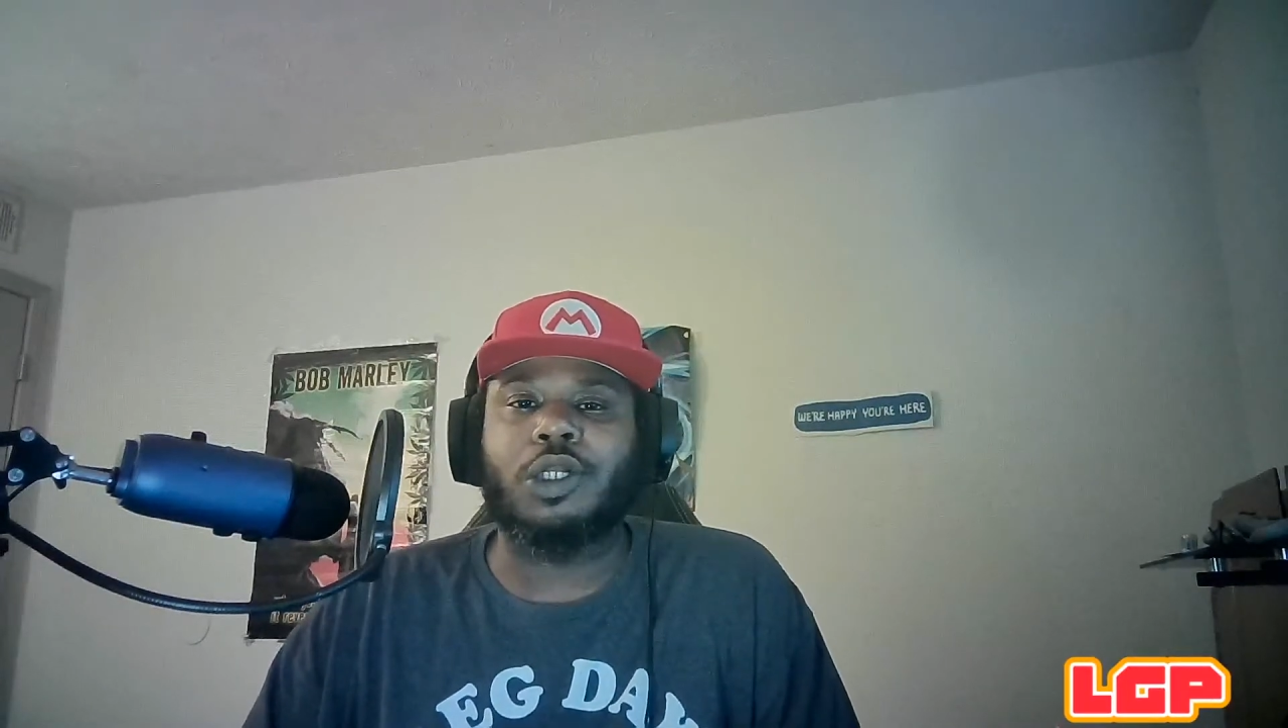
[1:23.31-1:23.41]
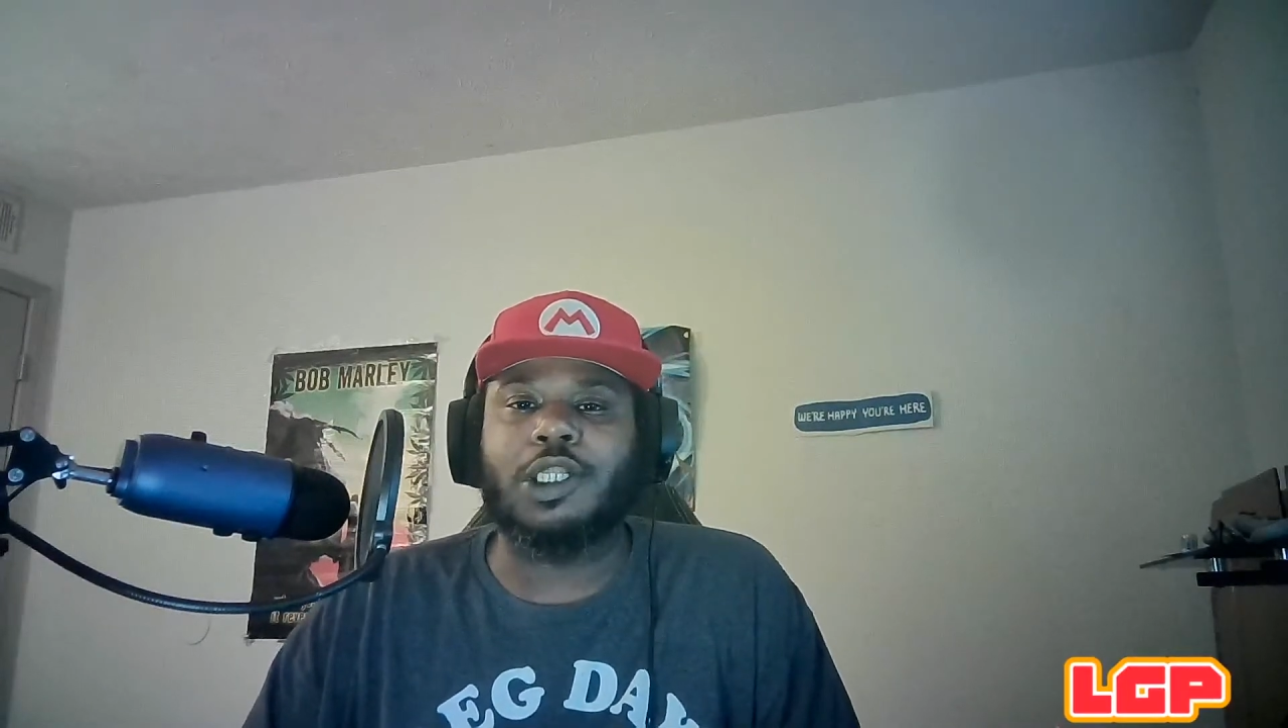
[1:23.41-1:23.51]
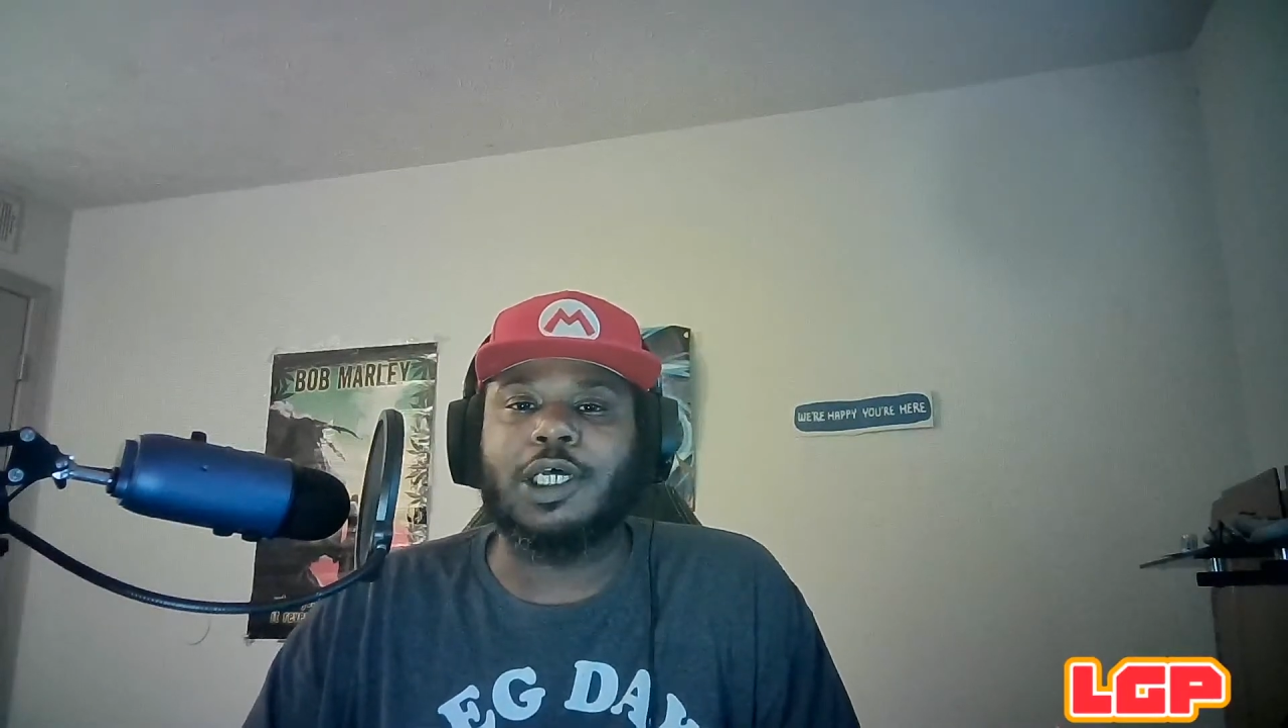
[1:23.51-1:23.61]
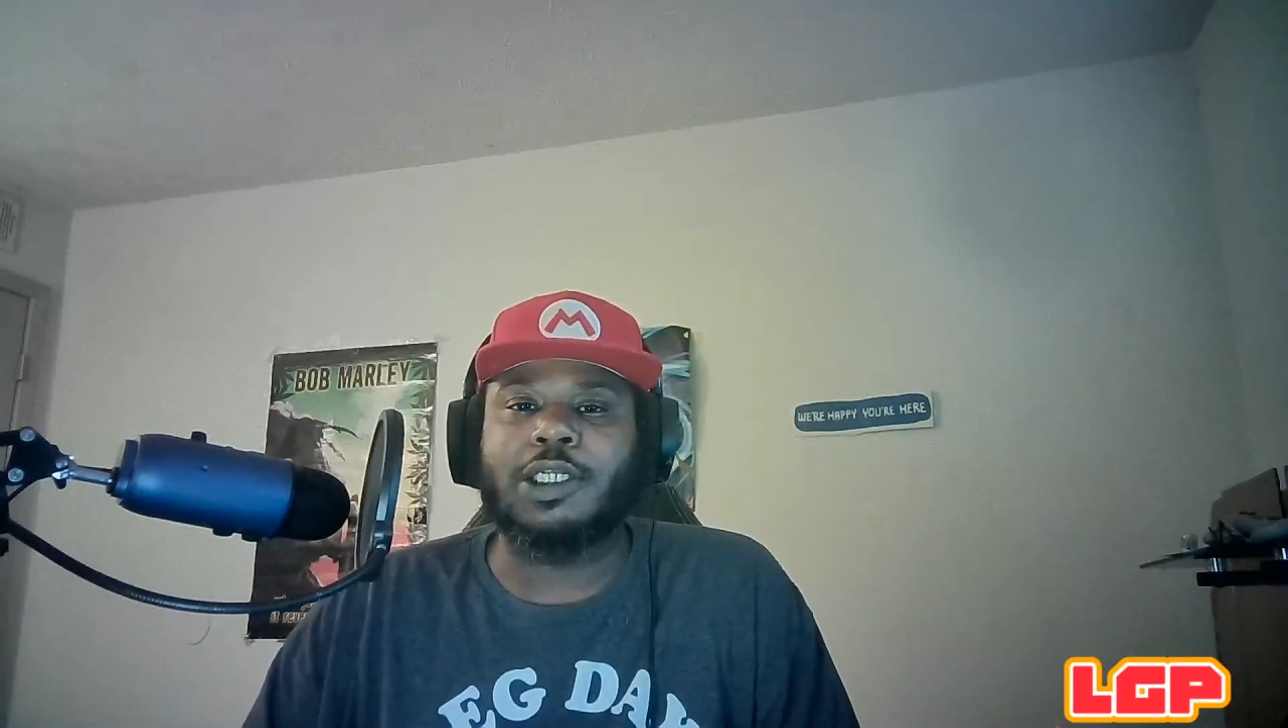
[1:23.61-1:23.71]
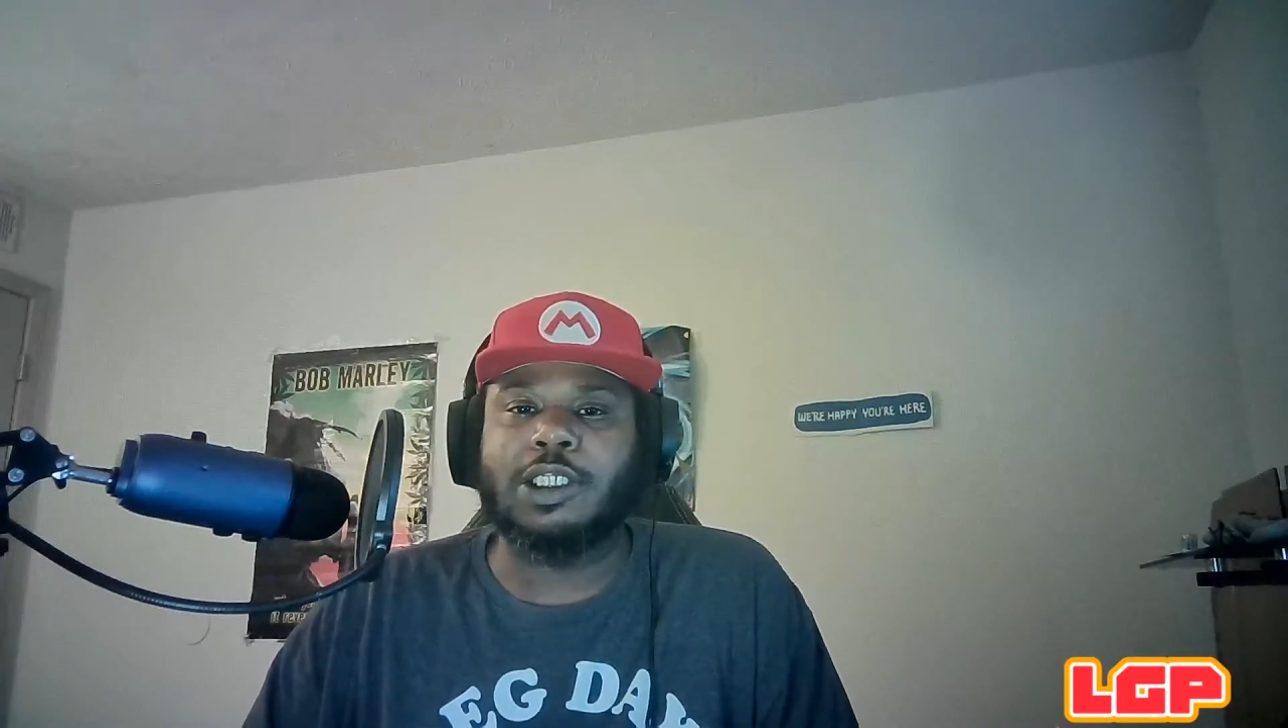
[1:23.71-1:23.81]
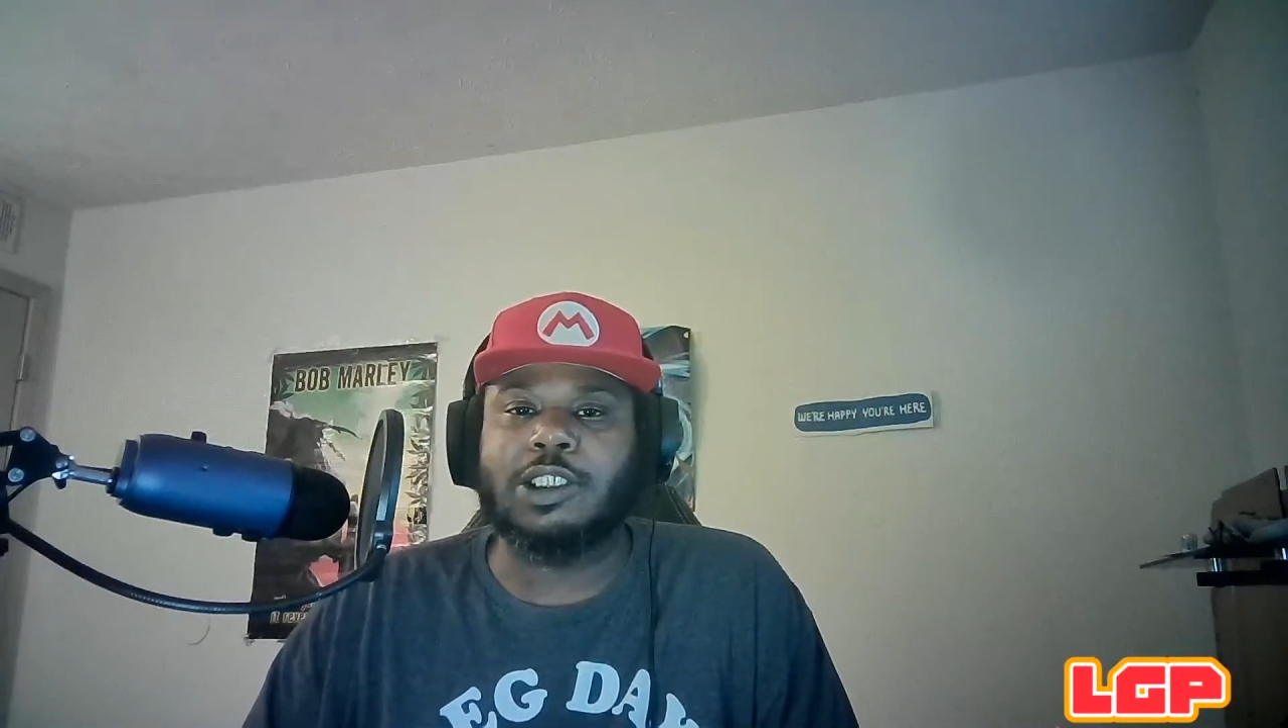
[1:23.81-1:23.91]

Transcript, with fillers: a lot of the